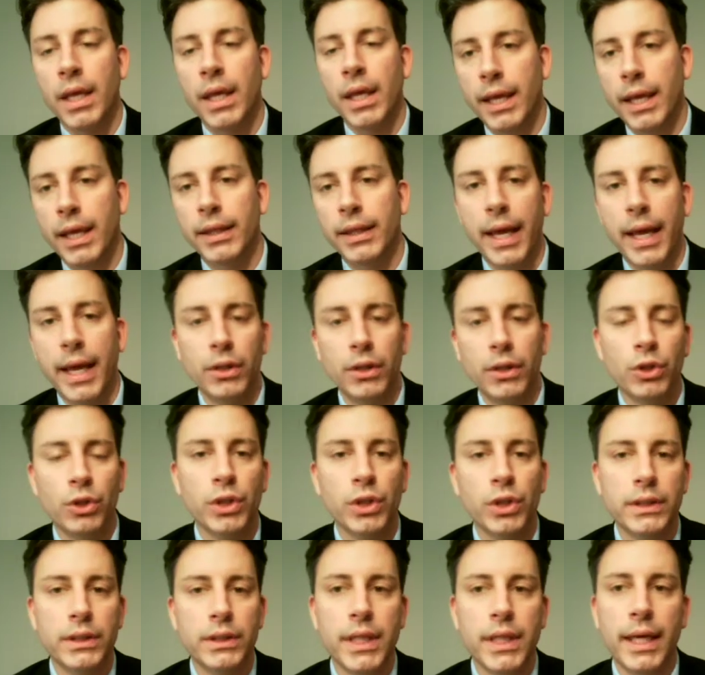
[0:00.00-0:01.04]
and that
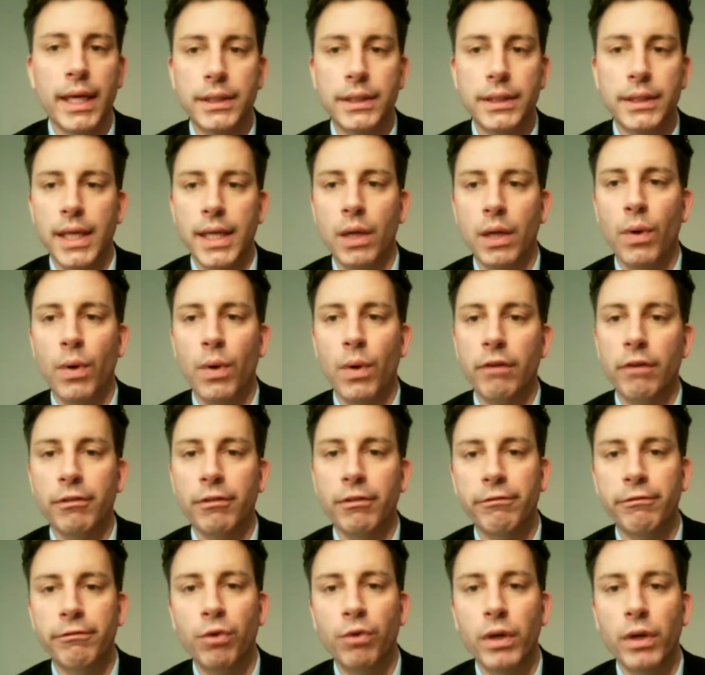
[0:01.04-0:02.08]
usually takes anywhere
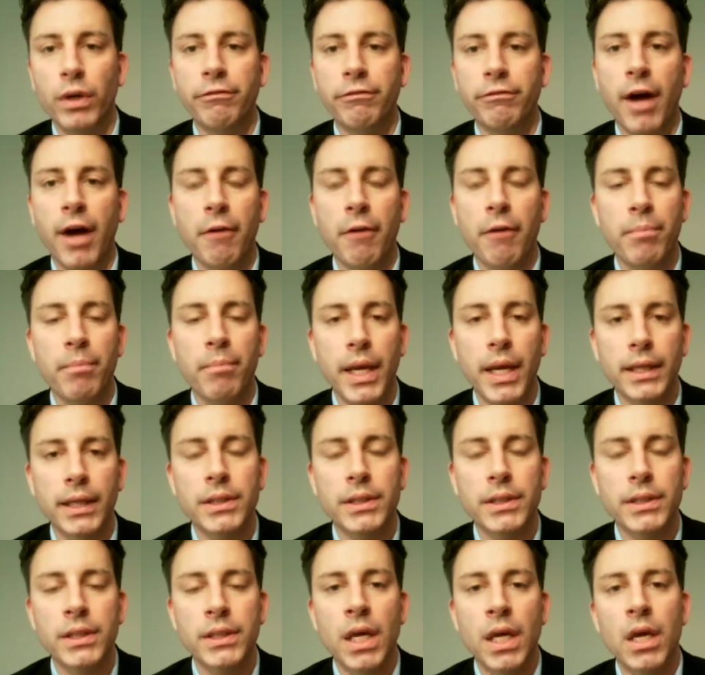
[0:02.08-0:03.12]
from 45
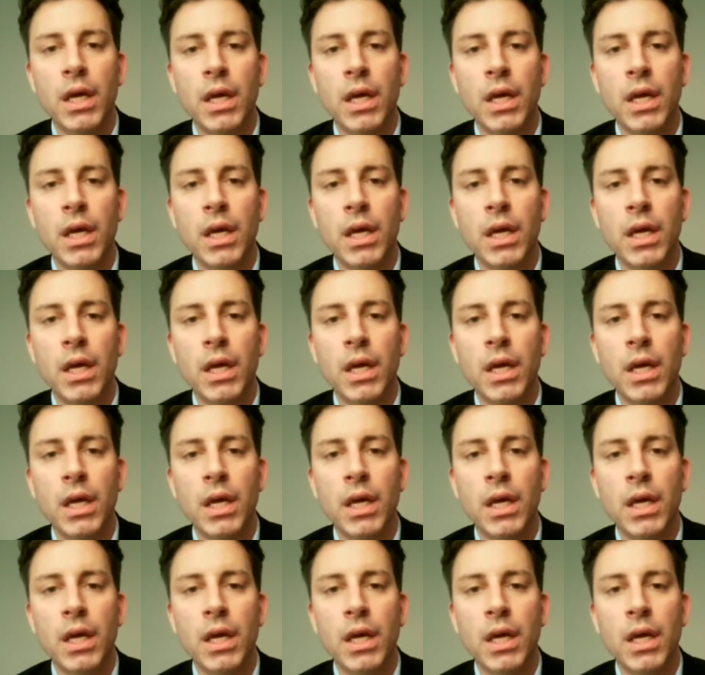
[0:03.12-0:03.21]
minutes